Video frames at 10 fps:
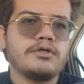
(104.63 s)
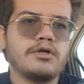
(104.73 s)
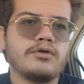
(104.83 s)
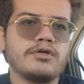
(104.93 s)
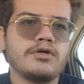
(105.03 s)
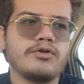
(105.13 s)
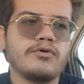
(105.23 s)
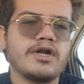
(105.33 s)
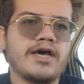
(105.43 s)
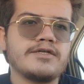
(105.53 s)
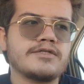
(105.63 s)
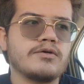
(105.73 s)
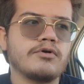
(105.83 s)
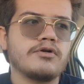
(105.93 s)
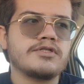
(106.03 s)
You know, they, you know, they were
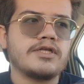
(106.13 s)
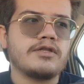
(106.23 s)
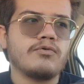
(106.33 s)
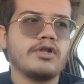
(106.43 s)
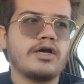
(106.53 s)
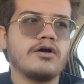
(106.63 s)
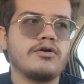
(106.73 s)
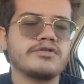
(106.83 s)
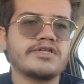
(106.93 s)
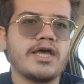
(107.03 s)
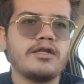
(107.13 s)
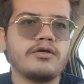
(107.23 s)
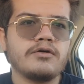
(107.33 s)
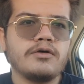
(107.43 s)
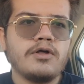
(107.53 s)
nice. They were under, they were like
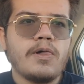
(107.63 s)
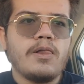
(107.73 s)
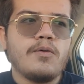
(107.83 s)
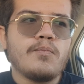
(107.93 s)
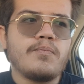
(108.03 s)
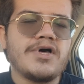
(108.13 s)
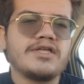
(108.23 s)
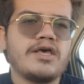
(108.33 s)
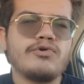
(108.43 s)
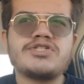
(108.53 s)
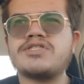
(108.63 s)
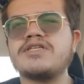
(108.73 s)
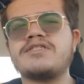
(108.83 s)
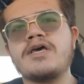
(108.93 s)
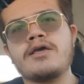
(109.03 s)
understanding, but it was just
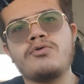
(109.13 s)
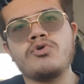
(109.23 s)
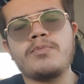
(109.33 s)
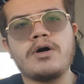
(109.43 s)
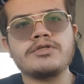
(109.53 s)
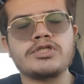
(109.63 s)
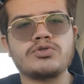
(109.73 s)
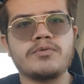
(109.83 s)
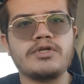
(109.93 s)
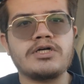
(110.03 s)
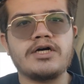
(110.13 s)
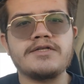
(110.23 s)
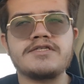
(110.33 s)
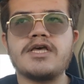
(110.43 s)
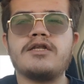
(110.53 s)
the second group that was extremely
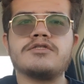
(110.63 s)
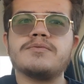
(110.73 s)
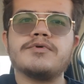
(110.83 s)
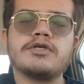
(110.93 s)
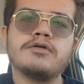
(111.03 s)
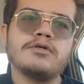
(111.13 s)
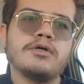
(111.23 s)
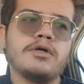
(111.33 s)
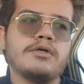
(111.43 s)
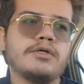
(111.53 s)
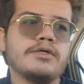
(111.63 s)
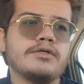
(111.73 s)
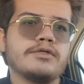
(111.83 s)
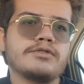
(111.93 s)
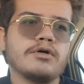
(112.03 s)
condescending to me.
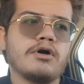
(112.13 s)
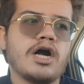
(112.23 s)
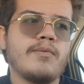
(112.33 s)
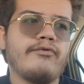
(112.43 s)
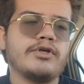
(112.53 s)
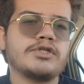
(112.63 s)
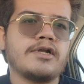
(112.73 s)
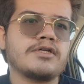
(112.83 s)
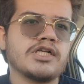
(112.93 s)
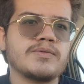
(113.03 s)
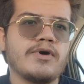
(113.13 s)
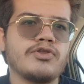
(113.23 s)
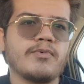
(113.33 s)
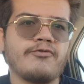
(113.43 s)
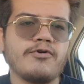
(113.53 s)
So I'm over here trying to talk to
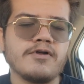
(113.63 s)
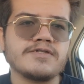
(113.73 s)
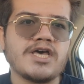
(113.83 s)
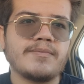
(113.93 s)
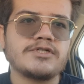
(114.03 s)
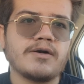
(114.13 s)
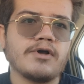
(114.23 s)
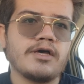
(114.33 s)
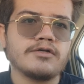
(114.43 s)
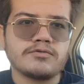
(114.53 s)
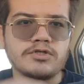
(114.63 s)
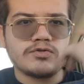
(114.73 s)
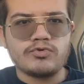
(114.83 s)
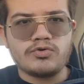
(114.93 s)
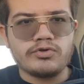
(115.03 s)
my to my friend on Snapchat, right? Because
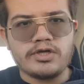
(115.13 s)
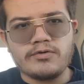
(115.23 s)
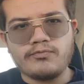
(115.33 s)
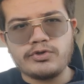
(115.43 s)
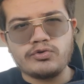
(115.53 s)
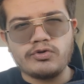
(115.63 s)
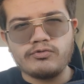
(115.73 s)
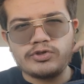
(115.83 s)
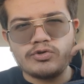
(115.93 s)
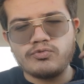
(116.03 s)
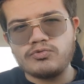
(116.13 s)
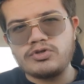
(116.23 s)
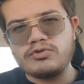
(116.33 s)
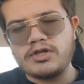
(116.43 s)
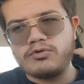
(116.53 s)
because we do the we do the, we do
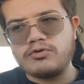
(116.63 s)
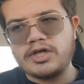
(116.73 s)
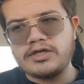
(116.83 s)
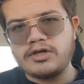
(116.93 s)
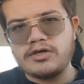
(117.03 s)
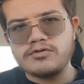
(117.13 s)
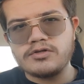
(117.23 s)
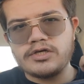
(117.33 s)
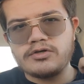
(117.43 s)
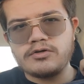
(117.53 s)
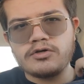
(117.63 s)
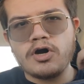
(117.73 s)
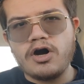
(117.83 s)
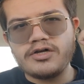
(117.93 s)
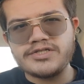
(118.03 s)
we do the little like like like
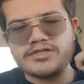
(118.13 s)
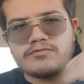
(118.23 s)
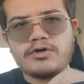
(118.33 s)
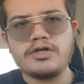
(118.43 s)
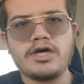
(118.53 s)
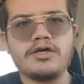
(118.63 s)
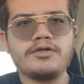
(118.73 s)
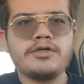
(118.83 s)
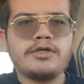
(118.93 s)
calls and whatnot